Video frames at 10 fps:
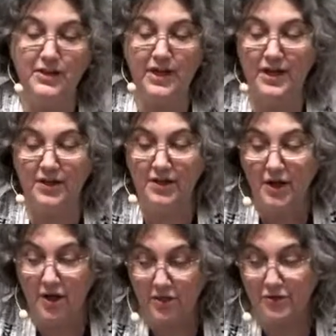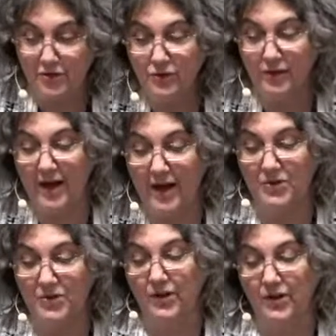God through Sabbath
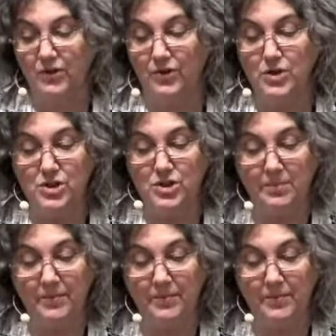rest and worship.